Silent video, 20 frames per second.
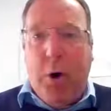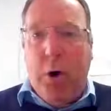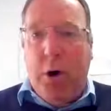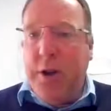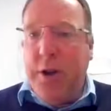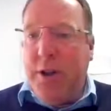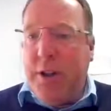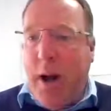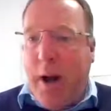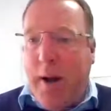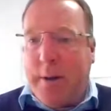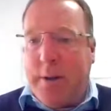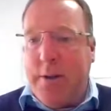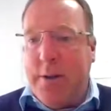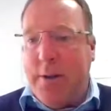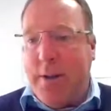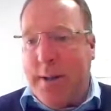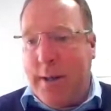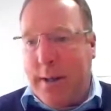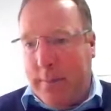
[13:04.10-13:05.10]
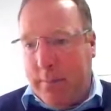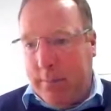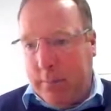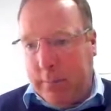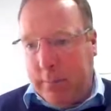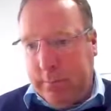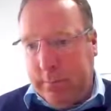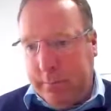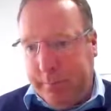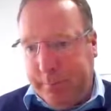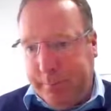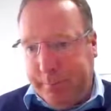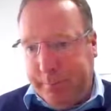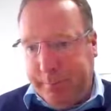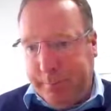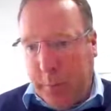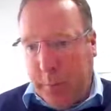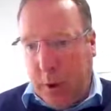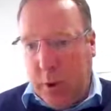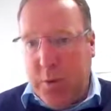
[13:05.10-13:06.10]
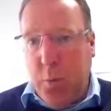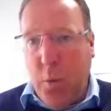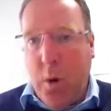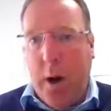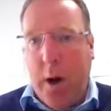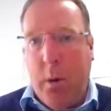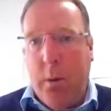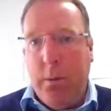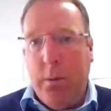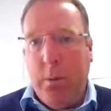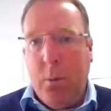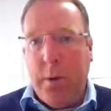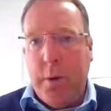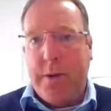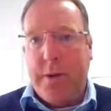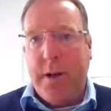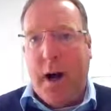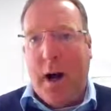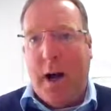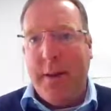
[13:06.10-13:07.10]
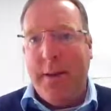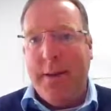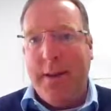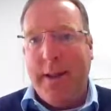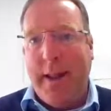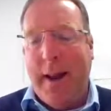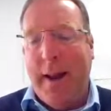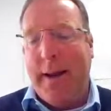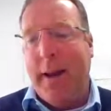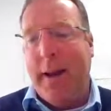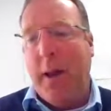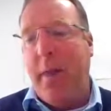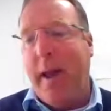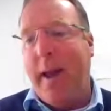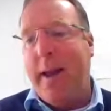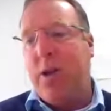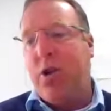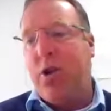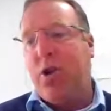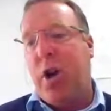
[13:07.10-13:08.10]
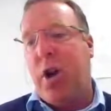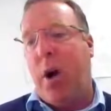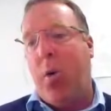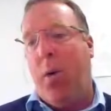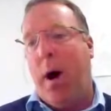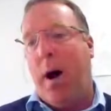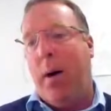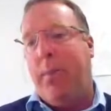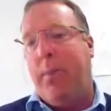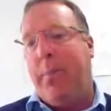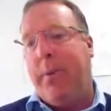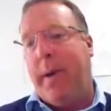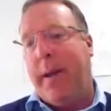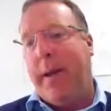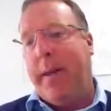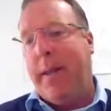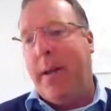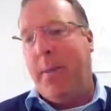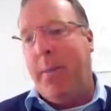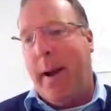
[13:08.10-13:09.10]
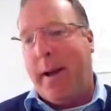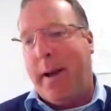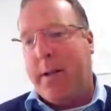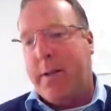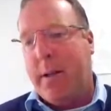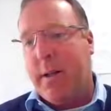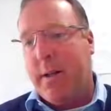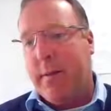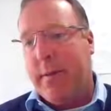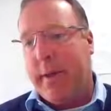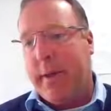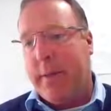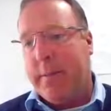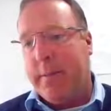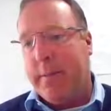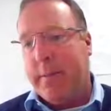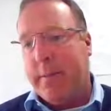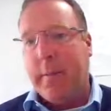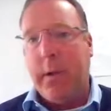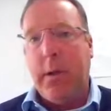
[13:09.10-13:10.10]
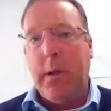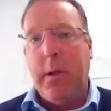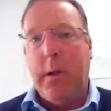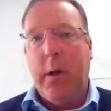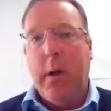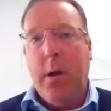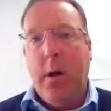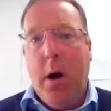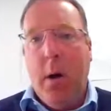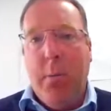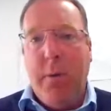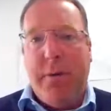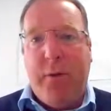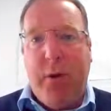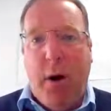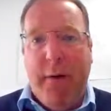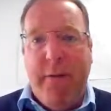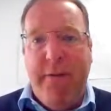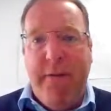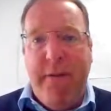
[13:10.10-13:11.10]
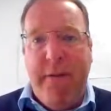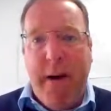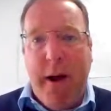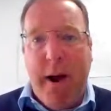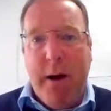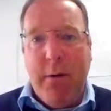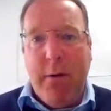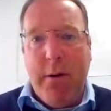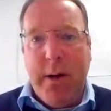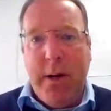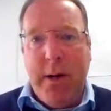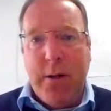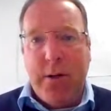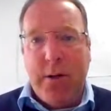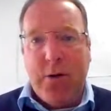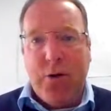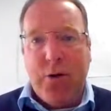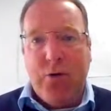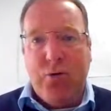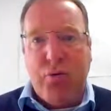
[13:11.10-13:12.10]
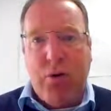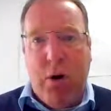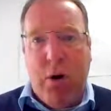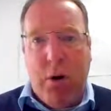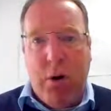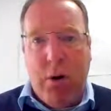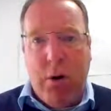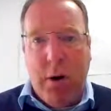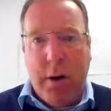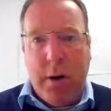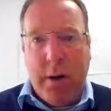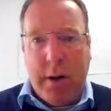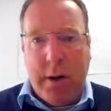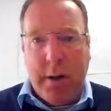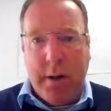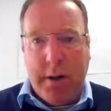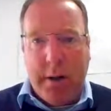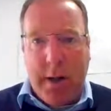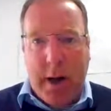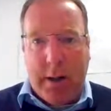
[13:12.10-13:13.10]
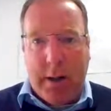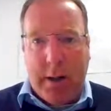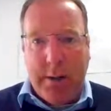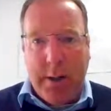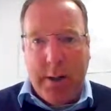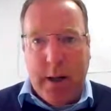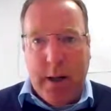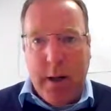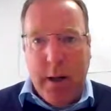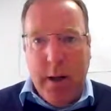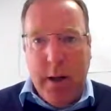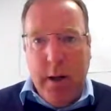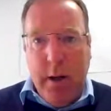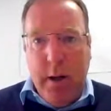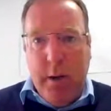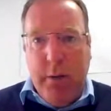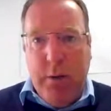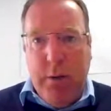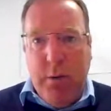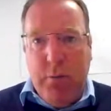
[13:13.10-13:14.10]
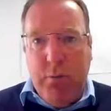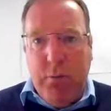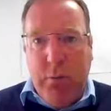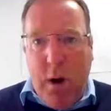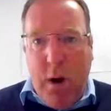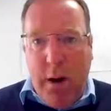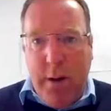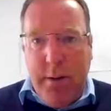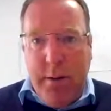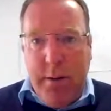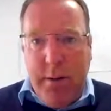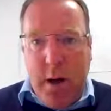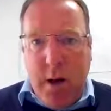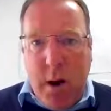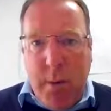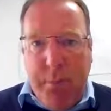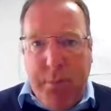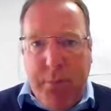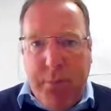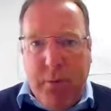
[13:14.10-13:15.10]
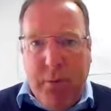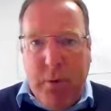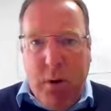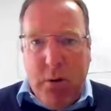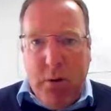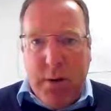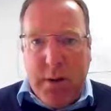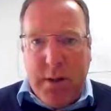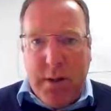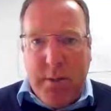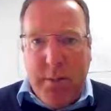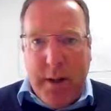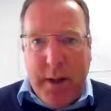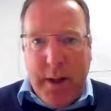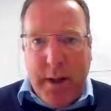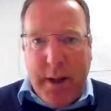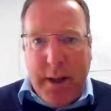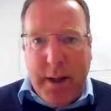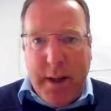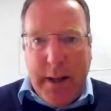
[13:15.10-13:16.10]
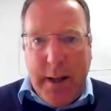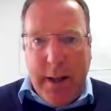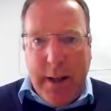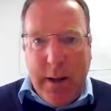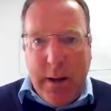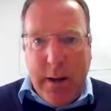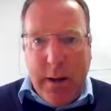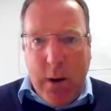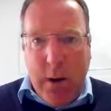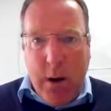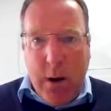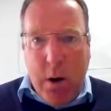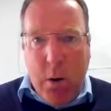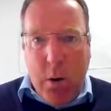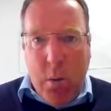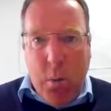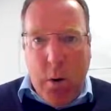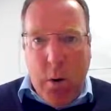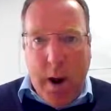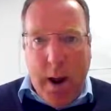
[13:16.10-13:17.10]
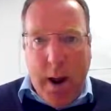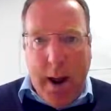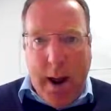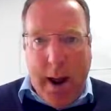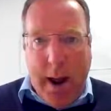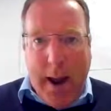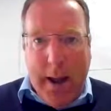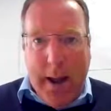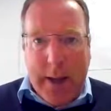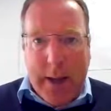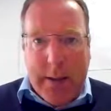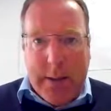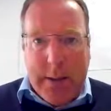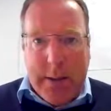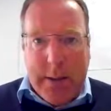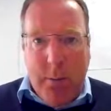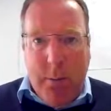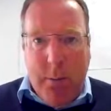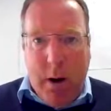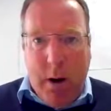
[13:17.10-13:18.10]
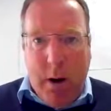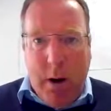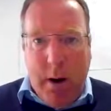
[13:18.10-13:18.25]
we've got conductors here as well, which are underlaying. Now they show up in the mag survey. And we've got a very strong conductor that runs approximately as